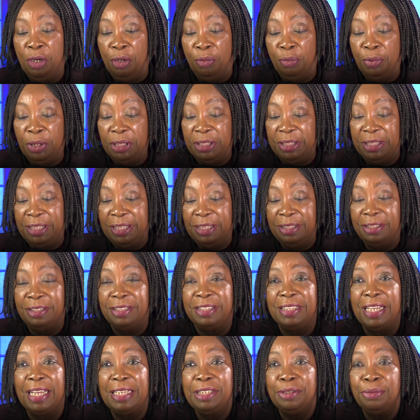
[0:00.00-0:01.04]
which is
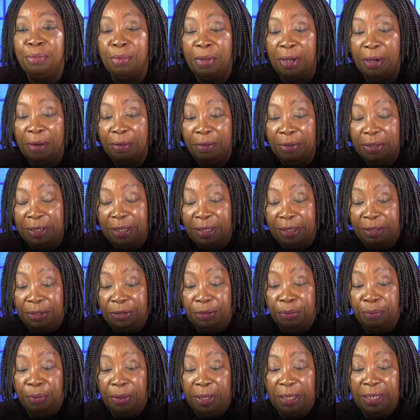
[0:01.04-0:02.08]
January the
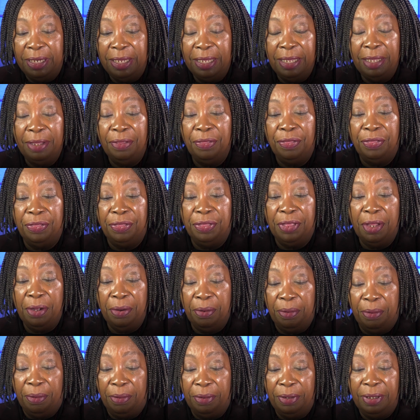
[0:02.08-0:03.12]

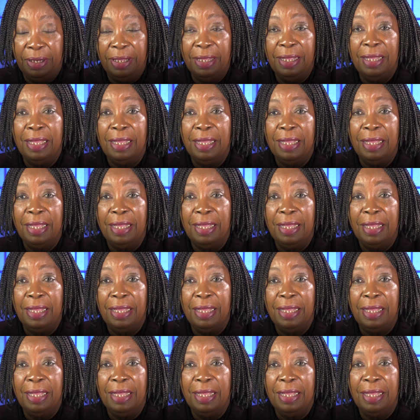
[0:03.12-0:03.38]
23rd.